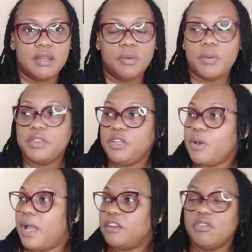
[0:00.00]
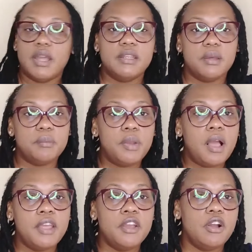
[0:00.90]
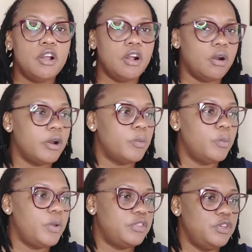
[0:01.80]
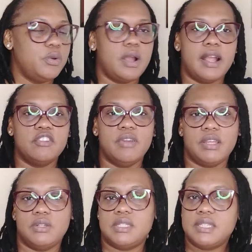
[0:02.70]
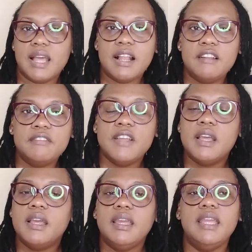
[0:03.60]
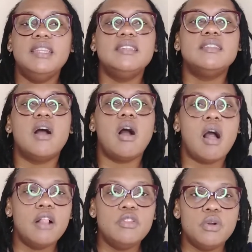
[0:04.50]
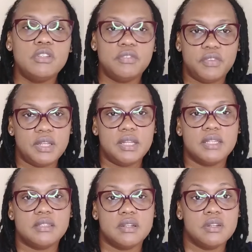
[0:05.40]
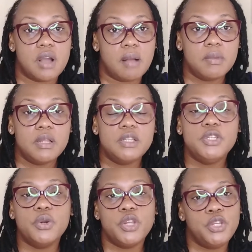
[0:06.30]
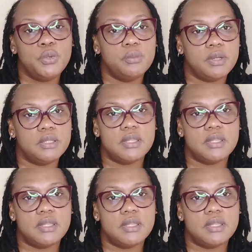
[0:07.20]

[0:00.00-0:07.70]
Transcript: Whether you're angry at the employer or whether you're angry at yourself, it is all those feelings are normal. You're human.